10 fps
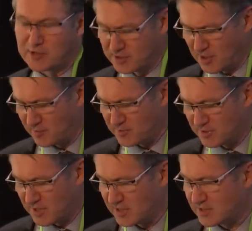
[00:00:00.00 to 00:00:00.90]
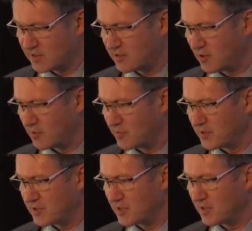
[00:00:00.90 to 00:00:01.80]
the types of tests and
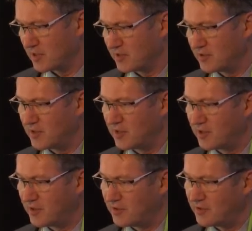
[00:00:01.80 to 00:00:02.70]
treatments they're, they're,